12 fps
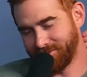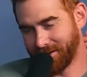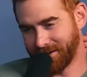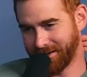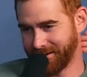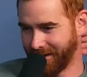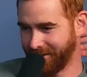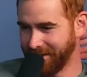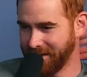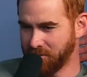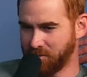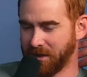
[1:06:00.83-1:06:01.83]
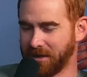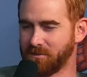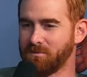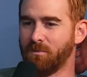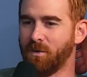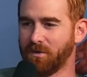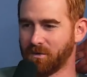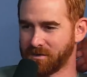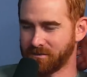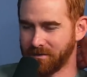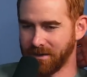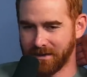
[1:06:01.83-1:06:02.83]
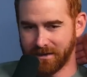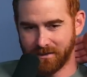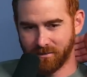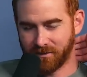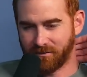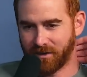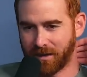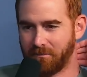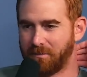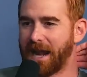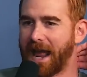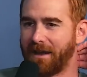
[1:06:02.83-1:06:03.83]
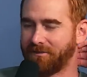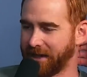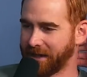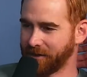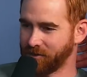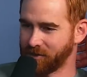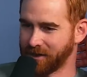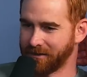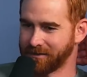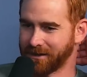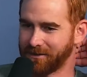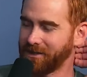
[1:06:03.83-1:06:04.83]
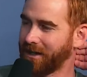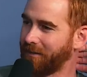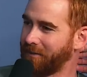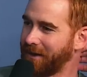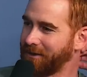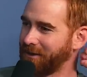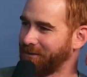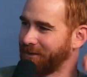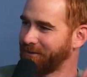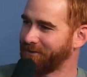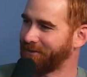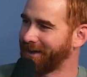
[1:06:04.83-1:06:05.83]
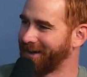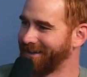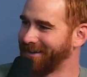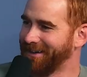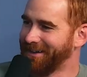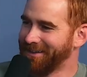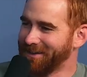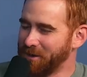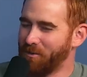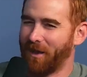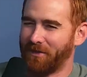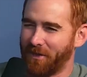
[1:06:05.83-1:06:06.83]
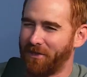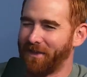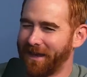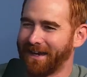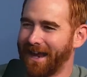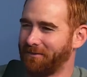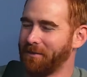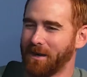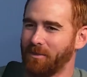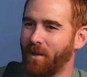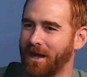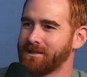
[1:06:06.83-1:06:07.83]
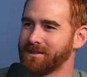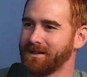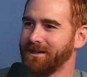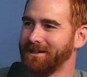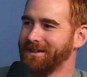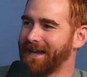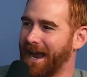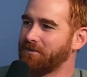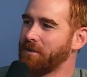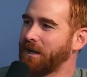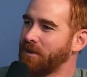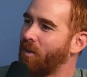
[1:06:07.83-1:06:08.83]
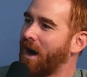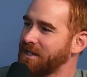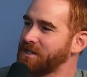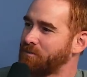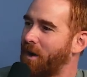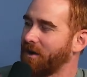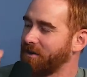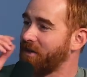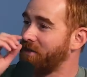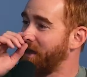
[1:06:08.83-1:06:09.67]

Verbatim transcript: fucking, you know, his movie was with fucking Ben Affleck and shit. I was like, shut up, Al. You You want the thing. Everybody wants part of the